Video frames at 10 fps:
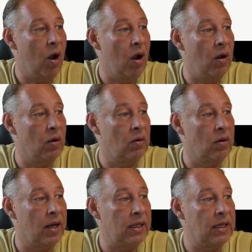All
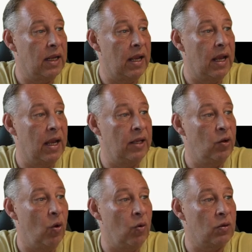right. You
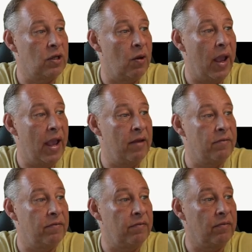also have
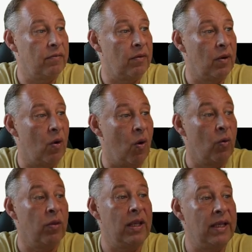
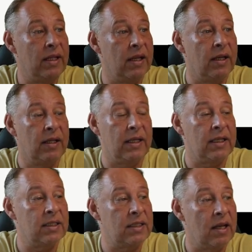on the internet
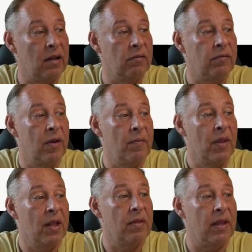itself
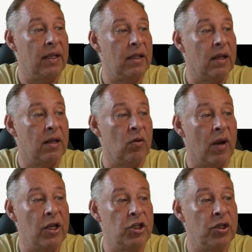the
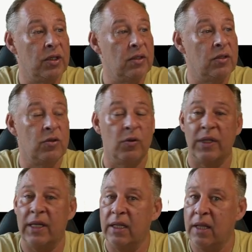integrations to
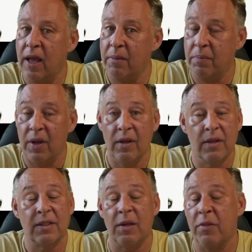GitHub,
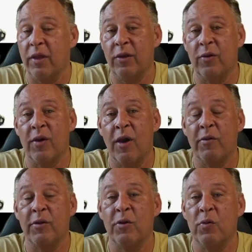something you're
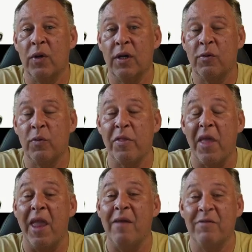going to work with
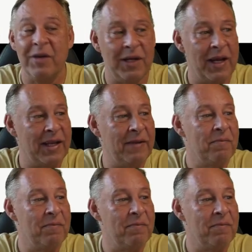every day,